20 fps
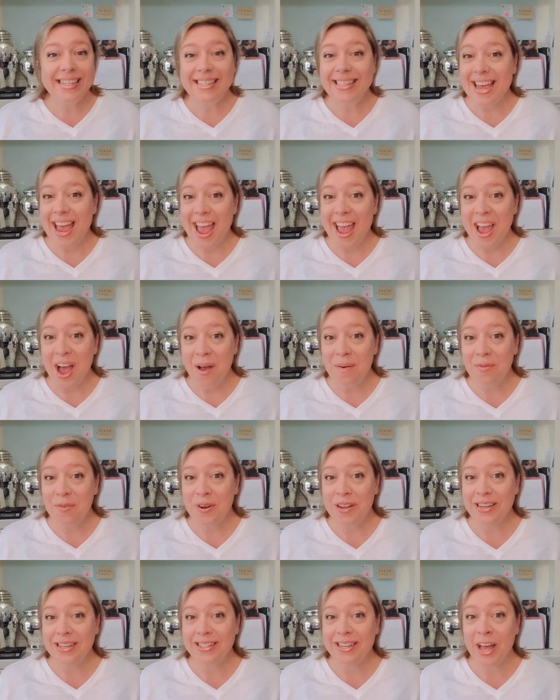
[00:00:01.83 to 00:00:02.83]
Today, I'm
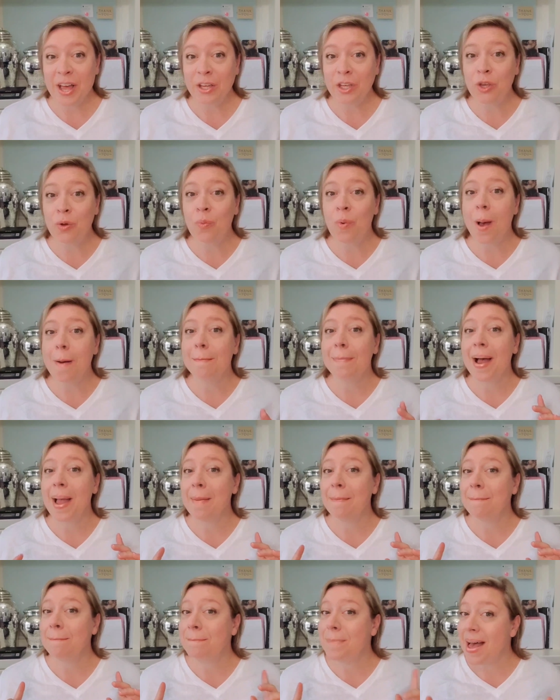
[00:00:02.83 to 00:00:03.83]
going to tell you what
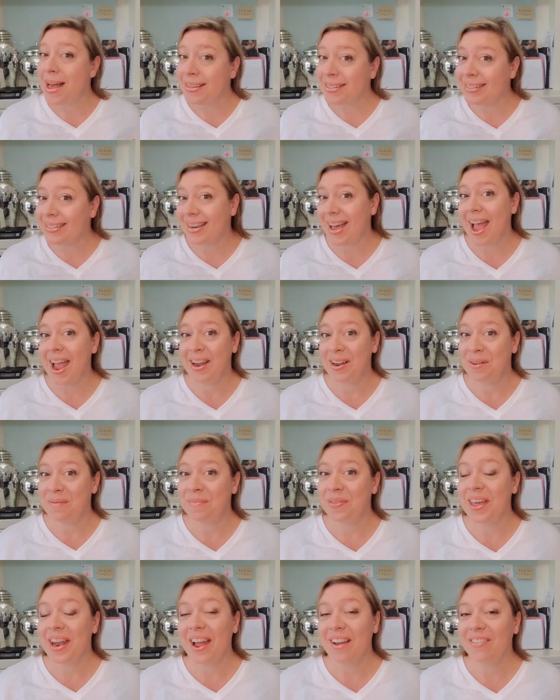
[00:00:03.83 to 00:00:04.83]
my best
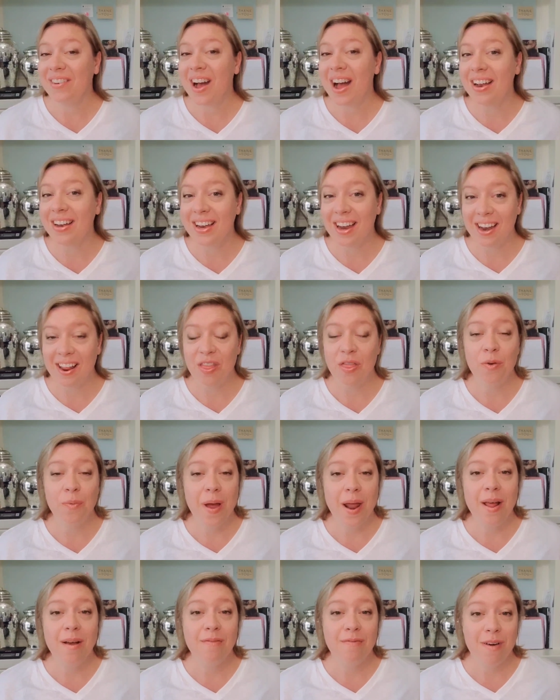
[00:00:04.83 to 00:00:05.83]
item that I've gotten in a
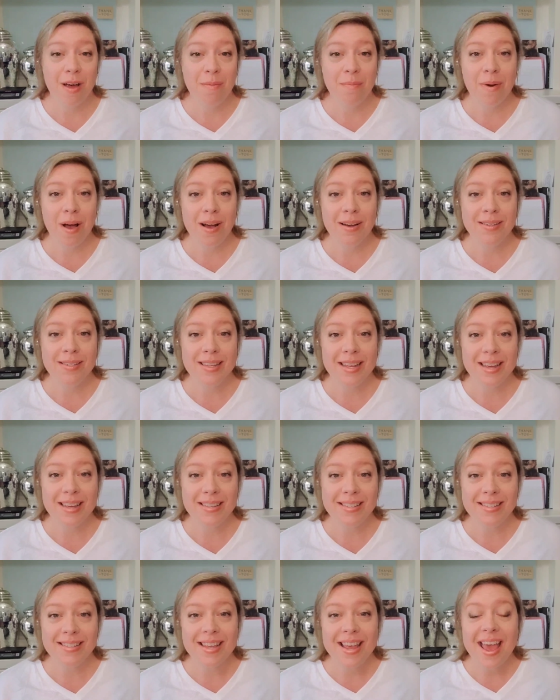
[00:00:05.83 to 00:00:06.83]
ThredUp fun box
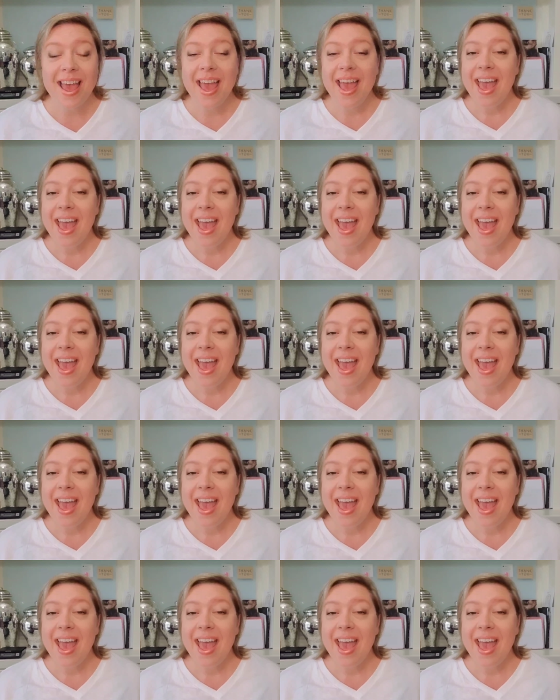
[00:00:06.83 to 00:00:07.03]
is.